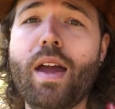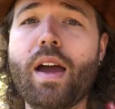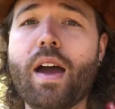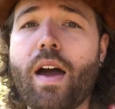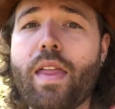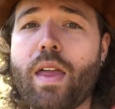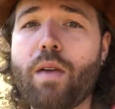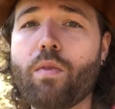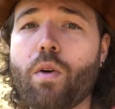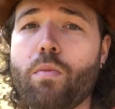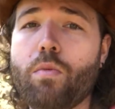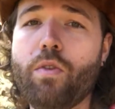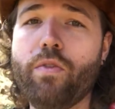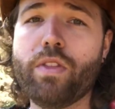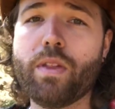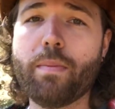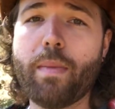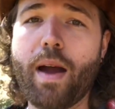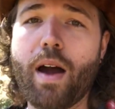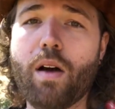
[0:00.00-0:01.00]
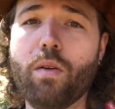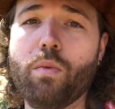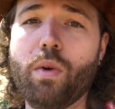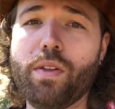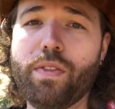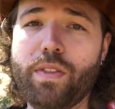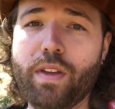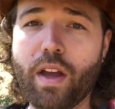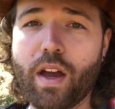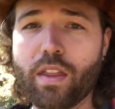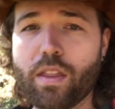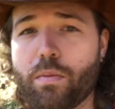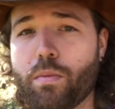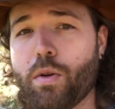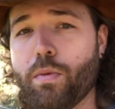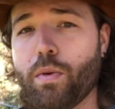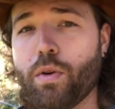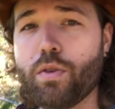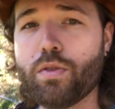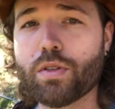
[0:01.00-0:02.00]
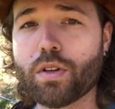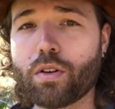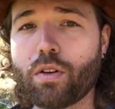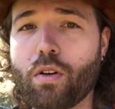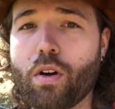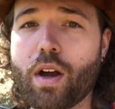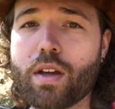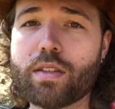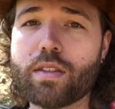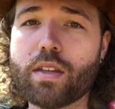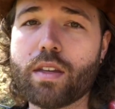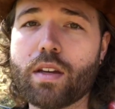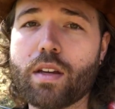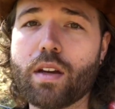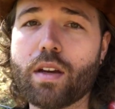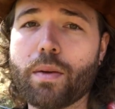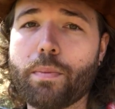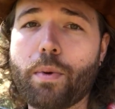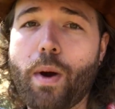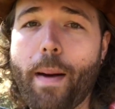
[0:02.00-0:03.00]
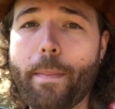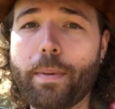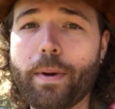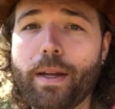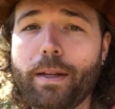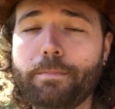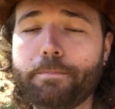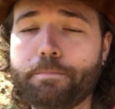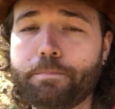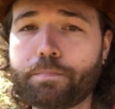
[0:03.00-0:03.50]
And then we'll move them out with the other boo-boos across the property,